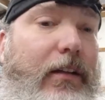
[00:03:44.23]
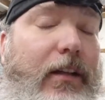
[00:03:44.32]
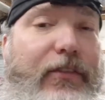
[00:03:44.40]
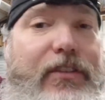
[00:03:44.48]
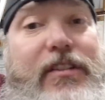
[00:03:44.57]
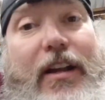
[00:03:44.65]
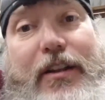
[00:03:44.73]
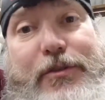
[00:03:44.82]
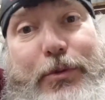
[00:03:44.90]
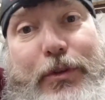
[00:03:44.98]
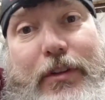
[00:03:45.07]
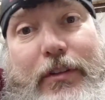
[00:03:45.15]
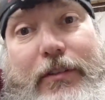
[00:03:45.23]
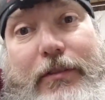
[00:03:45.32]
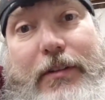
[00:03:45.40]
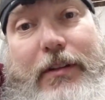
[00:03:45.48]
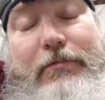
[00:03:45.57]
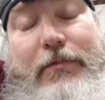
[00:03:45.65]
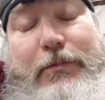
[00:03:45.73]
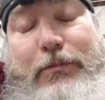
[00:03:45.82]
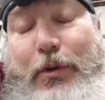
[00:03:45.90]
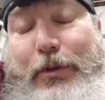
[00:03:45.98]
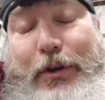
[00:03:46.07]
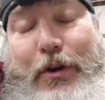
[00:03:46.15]
If it sounds
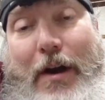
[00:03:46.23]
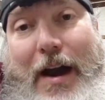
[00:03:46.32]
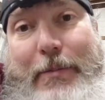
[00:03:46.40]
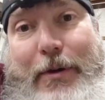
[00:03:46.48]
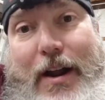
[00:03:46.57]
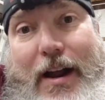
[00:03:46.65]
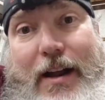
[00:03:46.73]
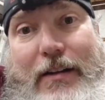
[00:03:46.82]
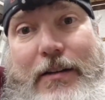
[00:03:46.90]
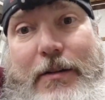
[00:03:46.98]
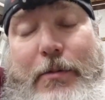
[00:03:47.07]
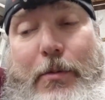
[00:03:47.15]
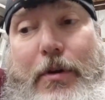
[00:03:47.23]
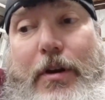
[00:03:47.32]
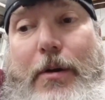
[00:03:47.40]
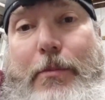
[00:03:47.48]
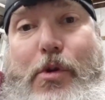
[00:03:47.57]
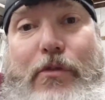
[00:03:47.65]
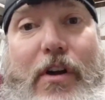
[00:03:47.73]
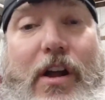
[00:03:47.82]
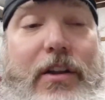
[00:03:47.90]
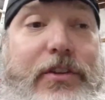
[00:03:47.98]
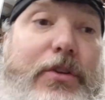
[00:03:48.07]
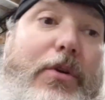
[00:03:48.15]
worth a crap or not. But we're gonna move
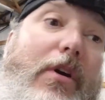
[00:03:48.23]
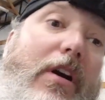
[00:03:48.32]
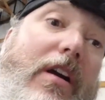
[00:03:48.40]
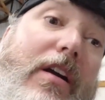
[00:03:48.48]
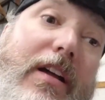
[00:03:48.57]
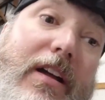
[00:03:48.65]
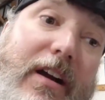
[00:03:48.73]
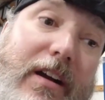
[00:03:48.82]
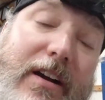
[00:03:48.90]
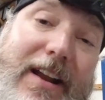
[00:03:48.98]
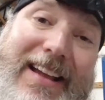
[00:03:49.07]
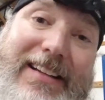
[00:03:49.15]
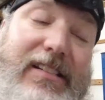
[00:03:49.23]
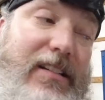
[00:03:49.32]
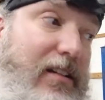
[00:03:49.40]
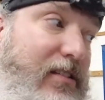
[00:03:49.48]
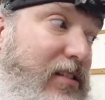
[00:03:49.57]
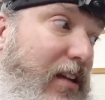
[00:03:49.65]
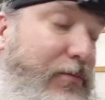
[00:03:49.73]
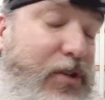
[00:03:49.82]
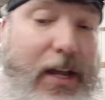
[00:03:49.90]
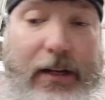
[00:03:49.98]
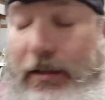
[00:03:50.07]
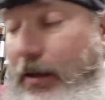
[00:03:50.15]
on to our next
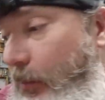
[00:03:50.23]
subject,